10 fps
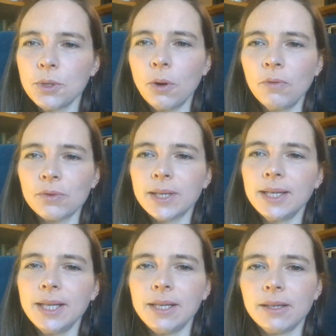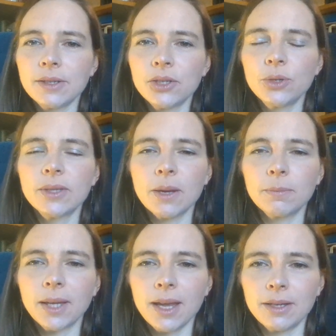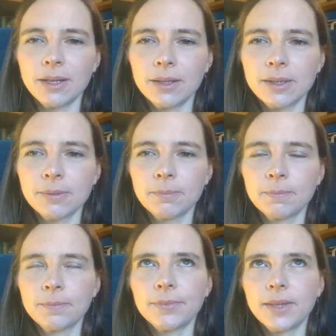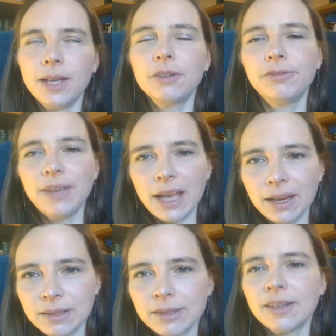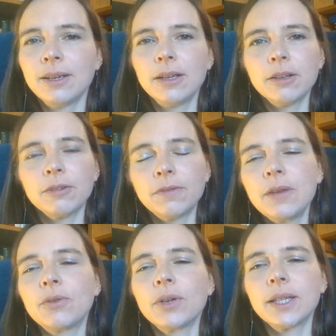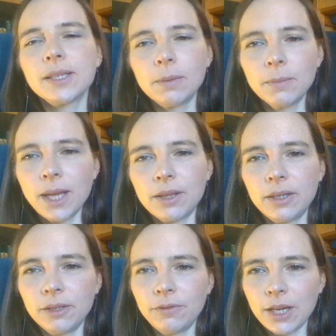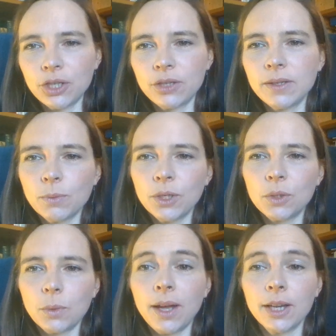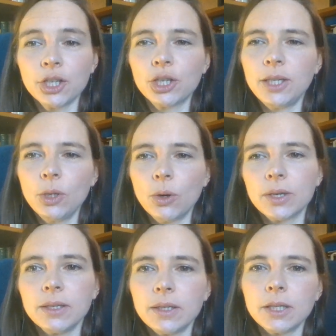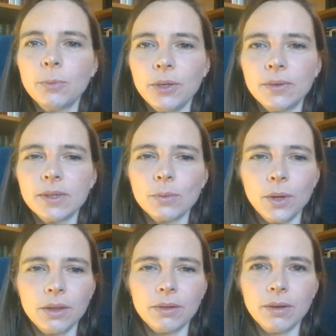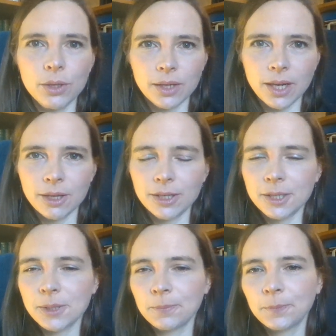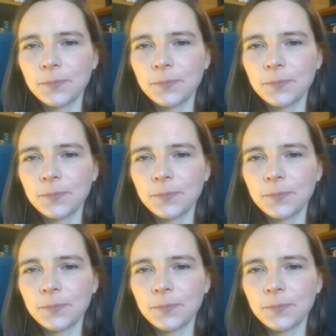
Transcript: with offering lenience to some Catholics, in effect favouring some Catholic factions which were actually locked in disputes with other Catholics.